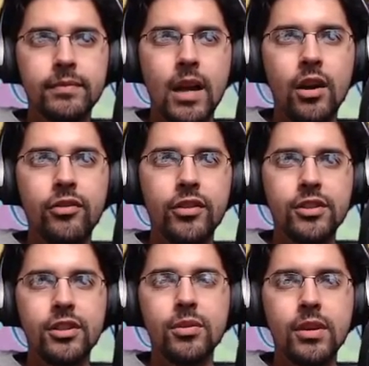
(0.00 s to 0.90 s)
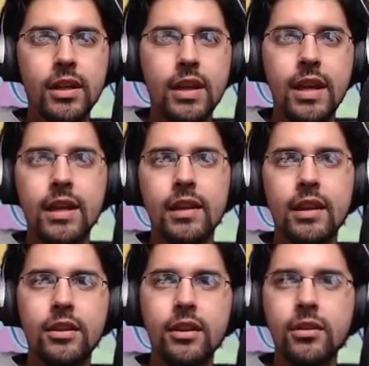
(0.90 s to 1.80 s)
outfits you can get,
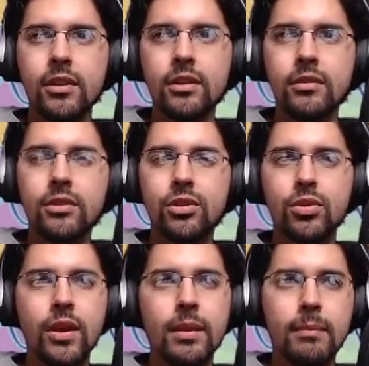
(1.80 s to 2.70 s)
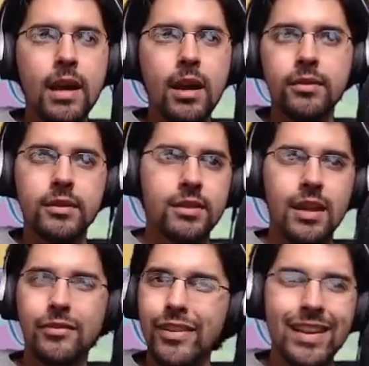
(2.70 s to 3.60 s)
and I think you can try them out and
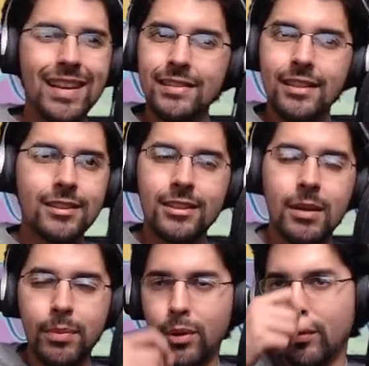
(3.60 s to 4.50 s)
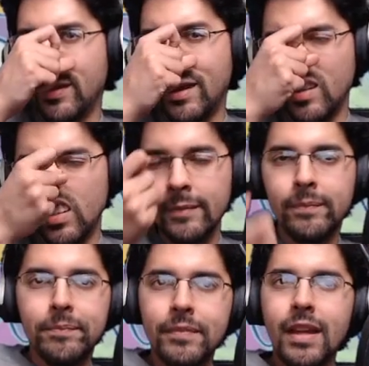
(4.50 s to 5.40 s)
stuff. It's this typical thing.
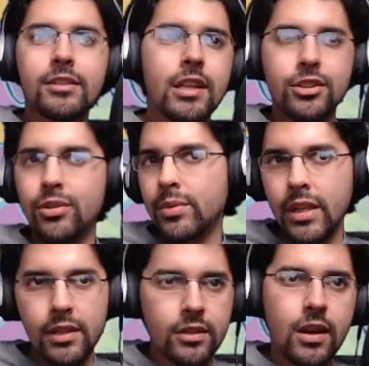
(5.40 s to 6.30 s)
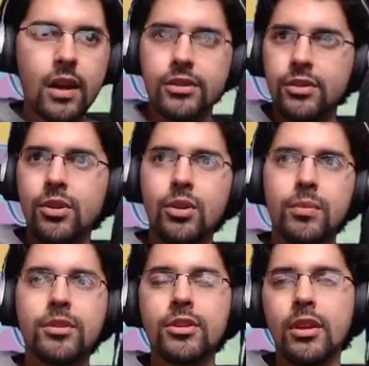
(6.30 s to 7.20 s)
Accessories,
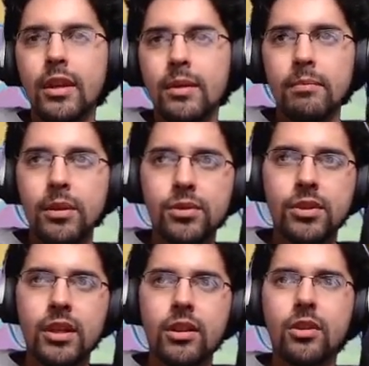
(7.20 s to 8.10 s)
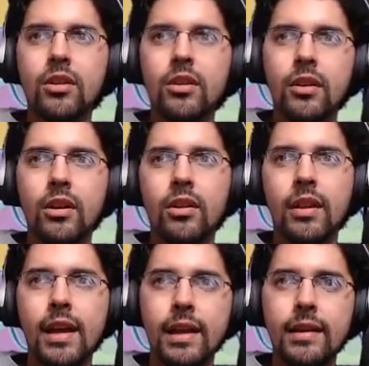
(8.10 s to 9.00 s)
costumes, music, and all
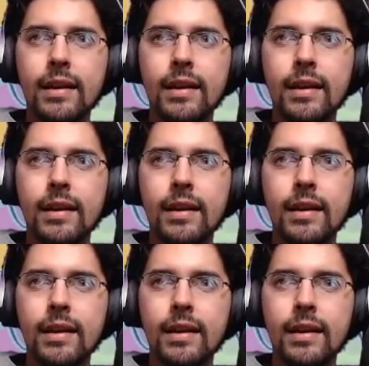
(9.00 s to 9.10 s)
that.